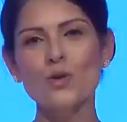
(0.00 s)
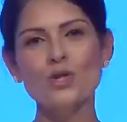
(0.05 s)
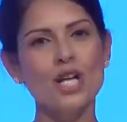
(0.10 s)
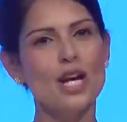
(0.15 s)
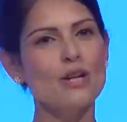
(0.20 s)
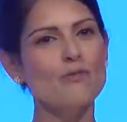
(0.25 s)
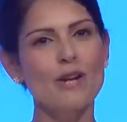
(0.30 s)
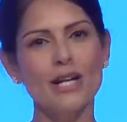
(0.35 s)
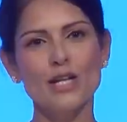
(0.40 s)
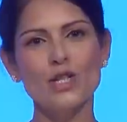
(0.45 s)

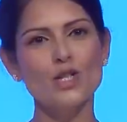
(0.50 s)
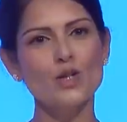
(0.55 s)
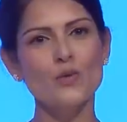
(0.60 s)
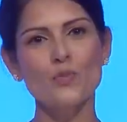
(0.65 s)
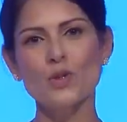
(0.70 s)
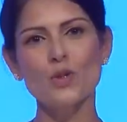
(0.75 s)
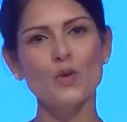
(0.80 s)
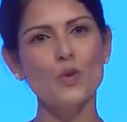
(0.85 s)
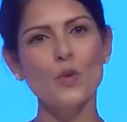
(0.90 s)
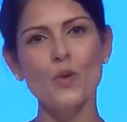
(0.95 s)
direction
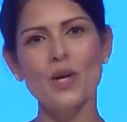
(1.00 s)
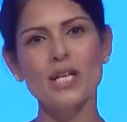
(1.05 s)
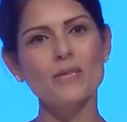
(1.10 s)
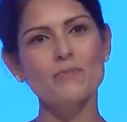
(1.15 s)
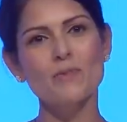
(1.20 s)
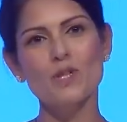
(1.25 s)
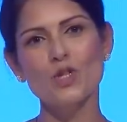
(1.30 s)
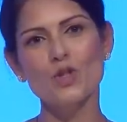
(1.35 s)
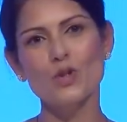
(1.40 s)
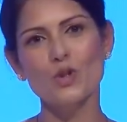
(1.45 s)
would always
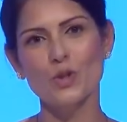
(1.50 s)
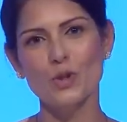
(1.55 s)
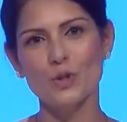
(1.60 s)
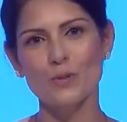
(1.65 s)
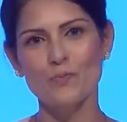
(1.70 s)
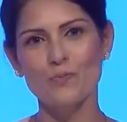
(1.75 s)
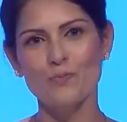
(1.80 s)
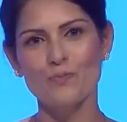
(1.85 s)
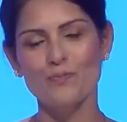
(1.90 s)
be true.